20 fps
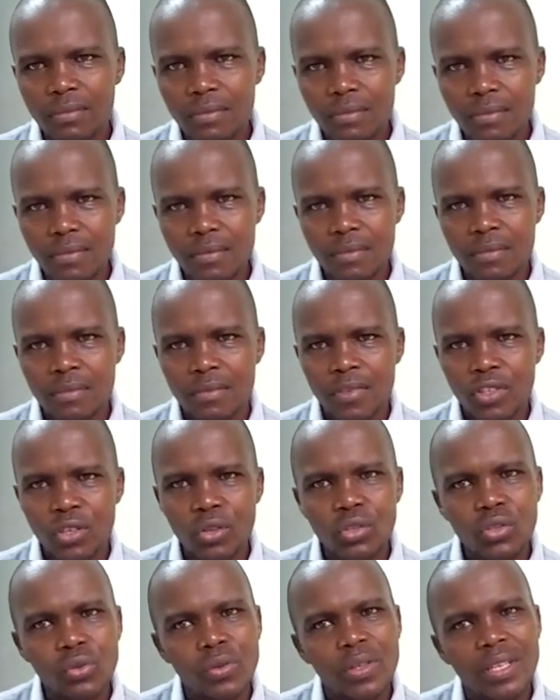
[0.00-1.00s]
uh,
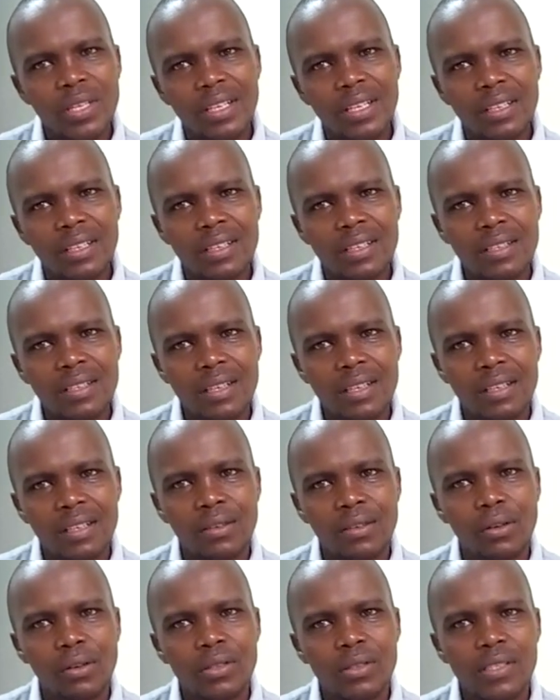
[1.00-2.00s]
technology, just
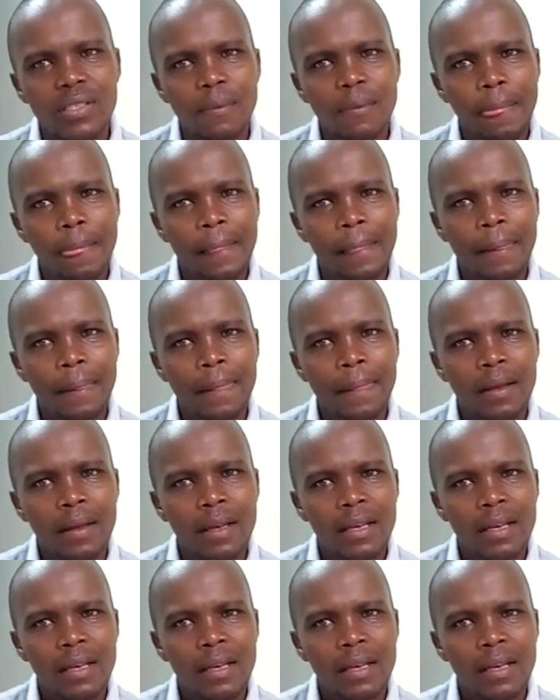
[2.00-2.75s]
because of technology.